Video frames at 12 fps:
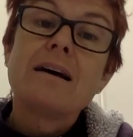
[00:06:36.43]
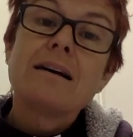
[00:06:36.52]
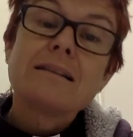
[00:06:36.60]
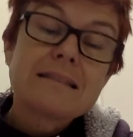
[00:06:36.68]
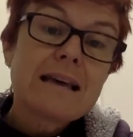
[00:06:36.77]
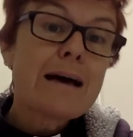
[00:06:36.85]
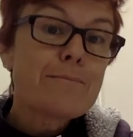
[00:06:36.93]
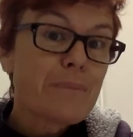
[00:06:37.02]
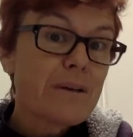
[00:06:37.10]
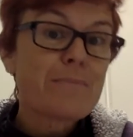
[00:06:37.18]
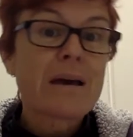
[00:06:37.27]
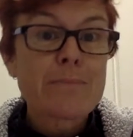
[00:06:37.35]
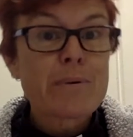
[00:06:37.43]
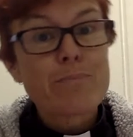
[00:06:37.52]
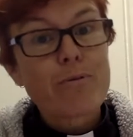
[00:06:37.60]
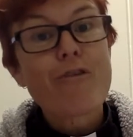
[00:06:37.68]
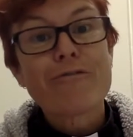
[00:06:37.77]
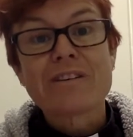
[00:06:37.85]
Some may be
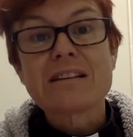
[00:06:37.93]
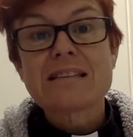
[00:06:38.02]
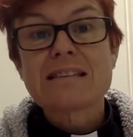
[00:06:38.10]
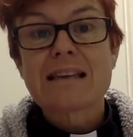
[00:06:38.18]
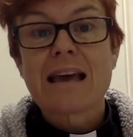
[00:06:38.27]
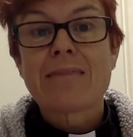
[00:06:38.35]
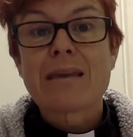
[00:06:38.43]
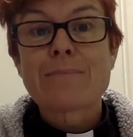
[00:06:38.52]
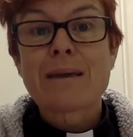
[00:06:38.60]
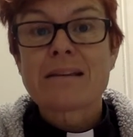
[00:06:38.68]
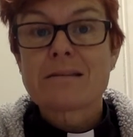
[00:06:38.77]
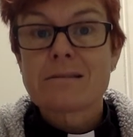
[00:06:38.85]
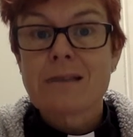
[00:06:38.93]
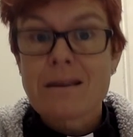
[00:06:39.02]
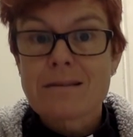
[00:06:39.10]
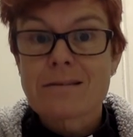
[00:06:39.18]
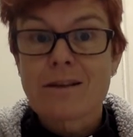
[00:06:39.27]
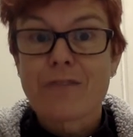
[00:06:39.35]
prophets and they may say
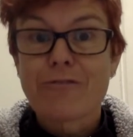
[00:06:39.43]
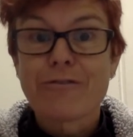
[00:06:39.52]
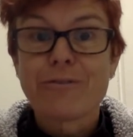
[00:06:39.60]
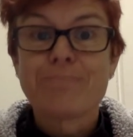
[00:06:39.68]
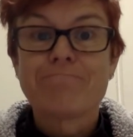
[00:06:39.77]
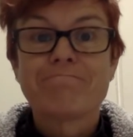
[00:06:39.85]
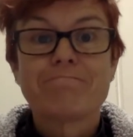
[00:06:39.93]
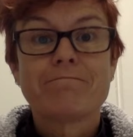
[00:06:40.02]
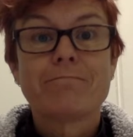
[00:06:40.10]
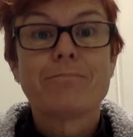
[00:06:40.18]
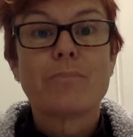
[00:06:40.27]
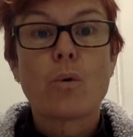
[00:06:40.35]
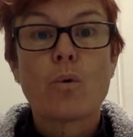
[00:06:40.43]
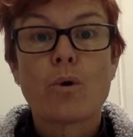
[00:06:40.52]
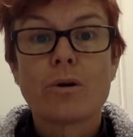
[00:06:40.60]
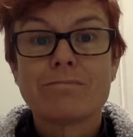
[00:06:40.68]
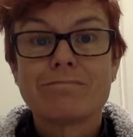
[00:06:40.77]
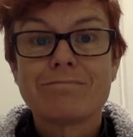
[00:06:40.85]
stuff or,